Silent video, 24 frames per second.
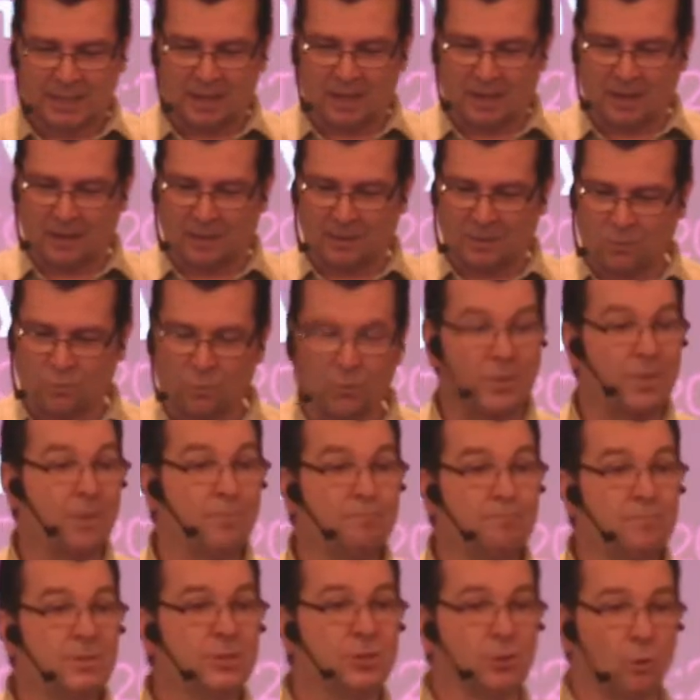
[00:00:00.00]
uh, with a
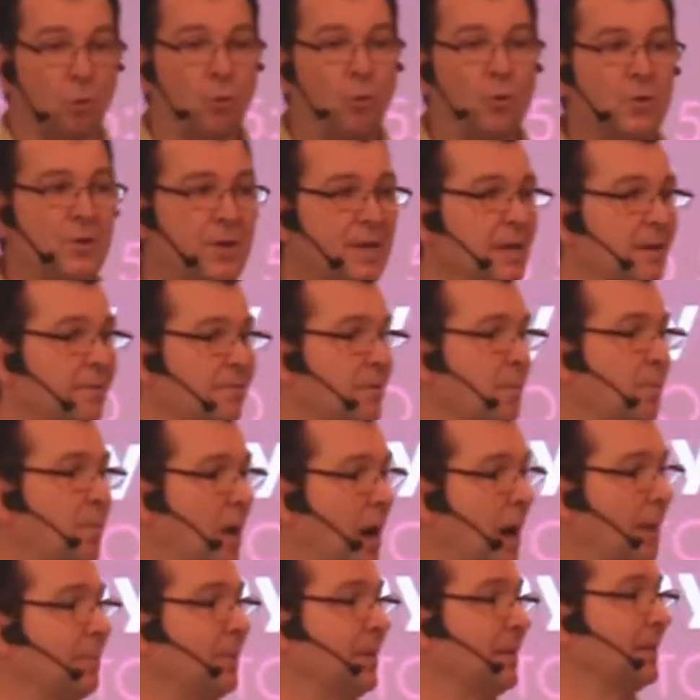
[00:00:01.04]
majority of the
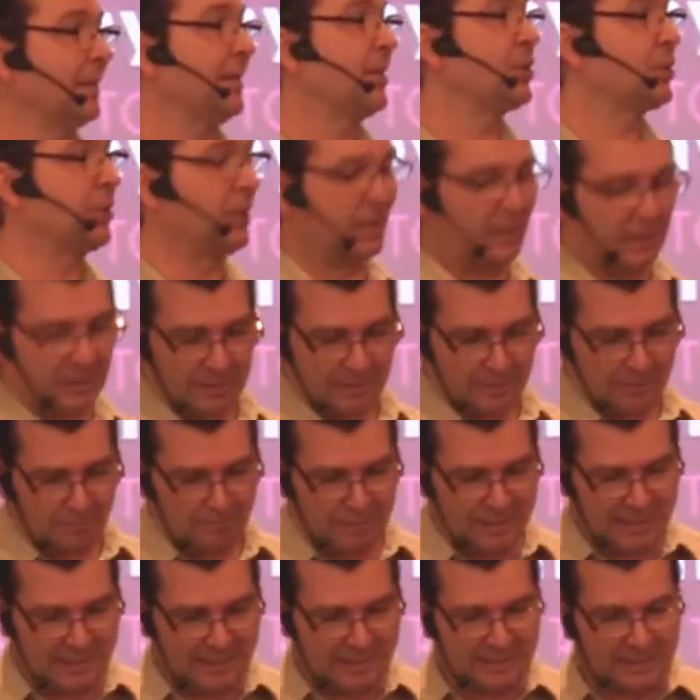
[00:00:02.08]
population
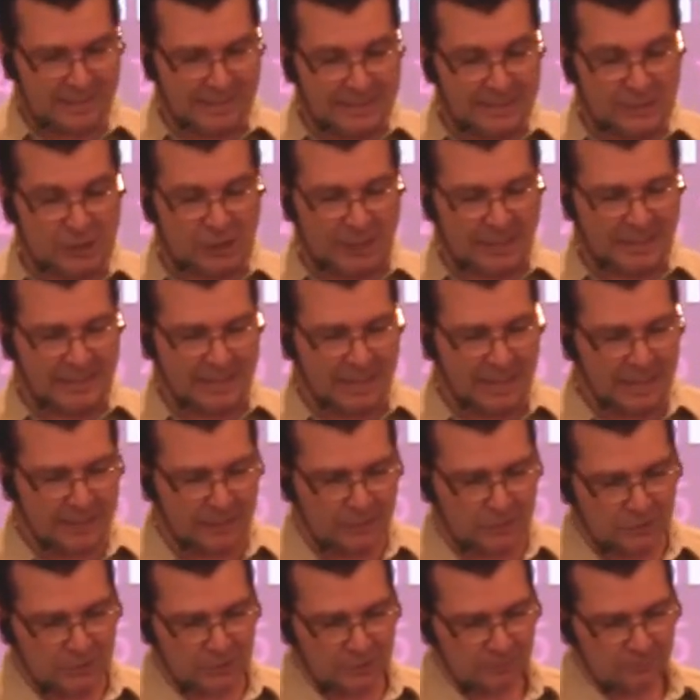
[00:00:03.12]
being uh,
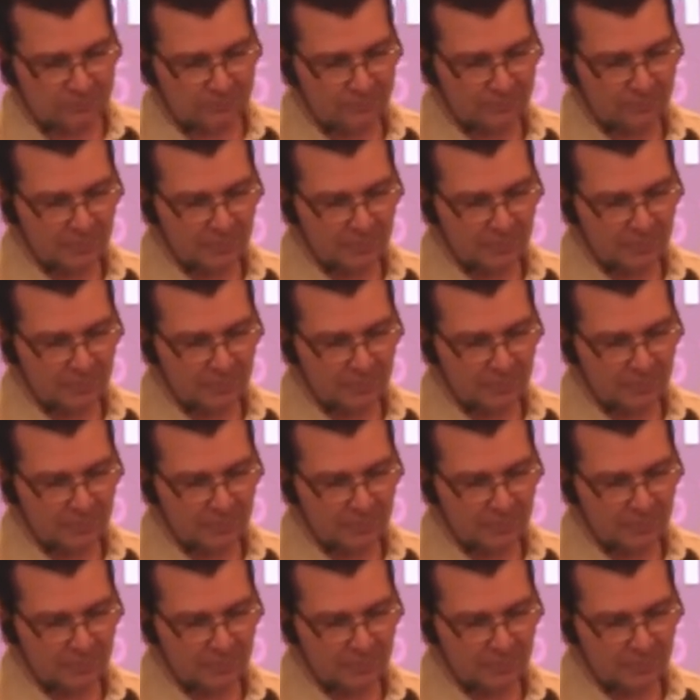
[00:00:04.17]
Gentiles.